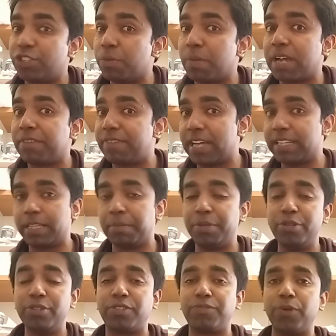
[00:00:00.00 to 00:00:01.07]
you might find them
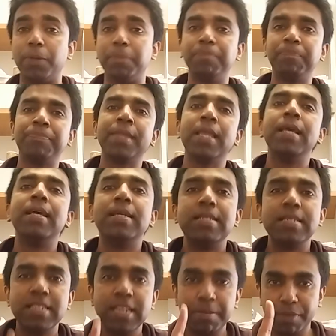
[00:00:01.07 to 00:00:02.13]
useful.
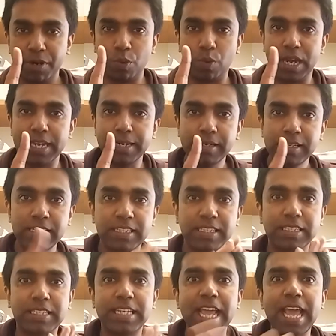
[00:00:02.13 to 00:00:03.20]
Number one,
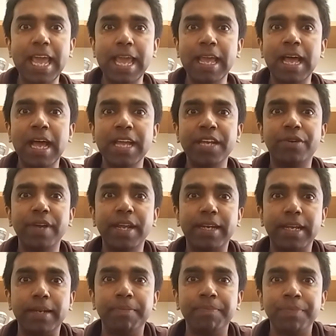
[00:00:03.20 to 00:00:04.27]
stay
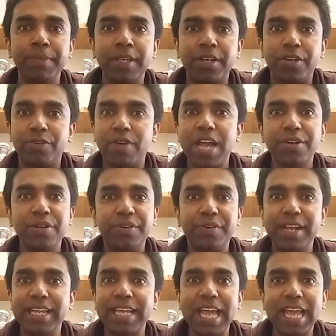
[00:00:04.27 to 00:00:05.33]
hydrated. Try to
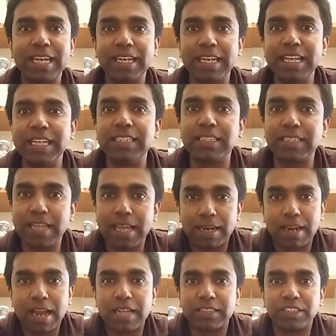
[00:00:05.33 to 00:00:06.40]
drink at least 10
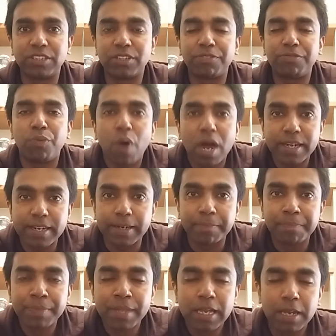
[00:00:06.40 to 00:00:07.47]
glasses of water.
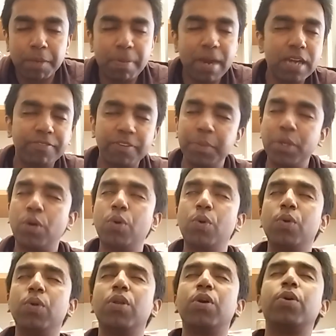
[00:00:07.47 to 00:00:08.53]
Apart from a
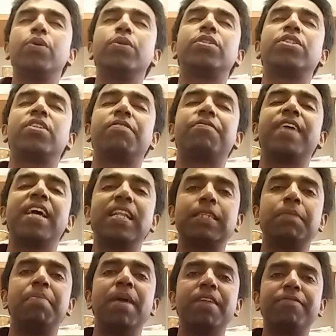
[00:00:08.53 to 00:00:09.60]
whole host of
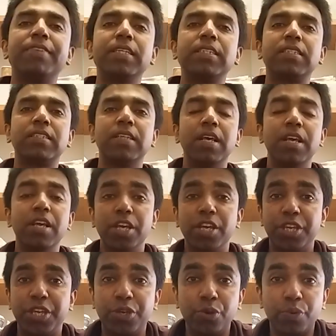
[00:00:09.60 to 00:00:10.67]
health benefits,
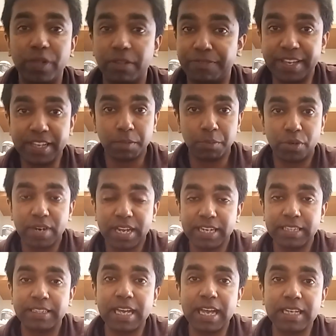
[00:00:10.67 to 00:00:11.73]
you will feel more
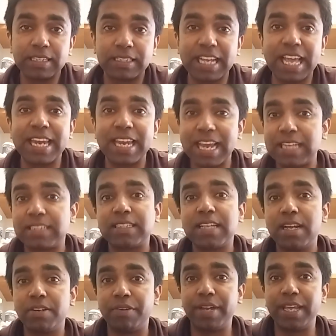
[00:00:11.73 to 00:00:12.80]
energized and less
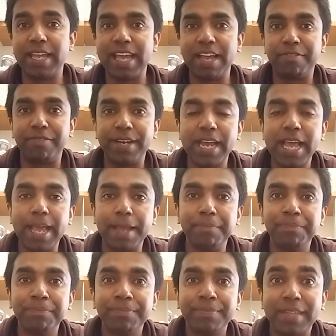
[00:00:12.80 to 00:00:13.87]
hungry every day.
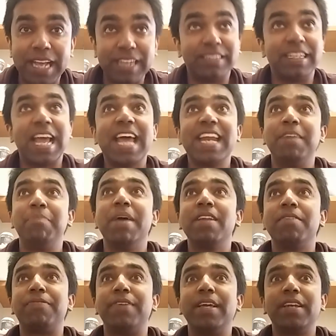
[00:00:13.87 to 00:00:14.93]
As an added
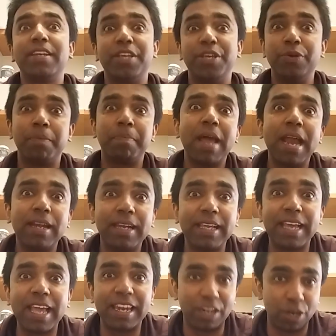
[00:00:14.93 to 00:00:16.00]
benefit, you apparently
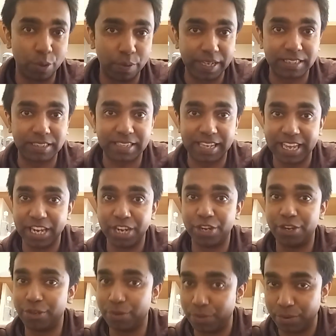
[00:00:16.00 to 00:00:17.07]
get glowing skin
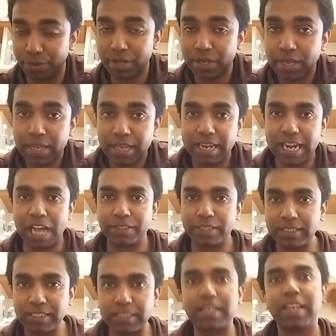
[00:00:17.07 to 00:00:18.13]
too. Now,
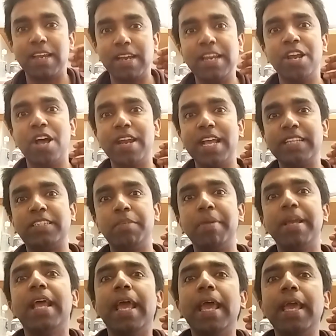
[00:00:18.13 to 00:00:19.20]
this is clearly not
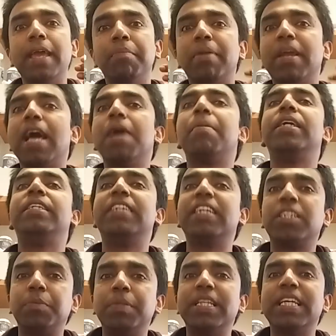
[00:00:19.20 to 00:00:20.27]
Exhibit A, but I might
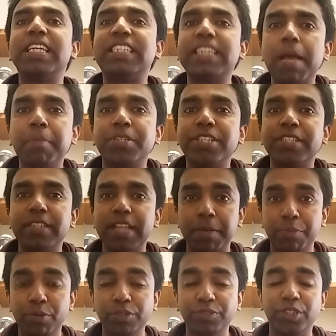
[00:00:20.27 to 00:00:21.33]
just be the exception
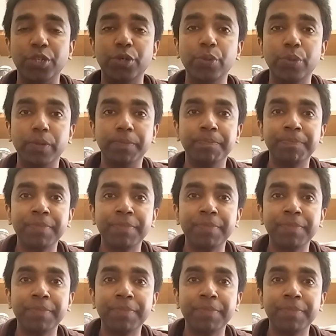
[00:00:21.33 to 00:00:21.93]
that proves the rule.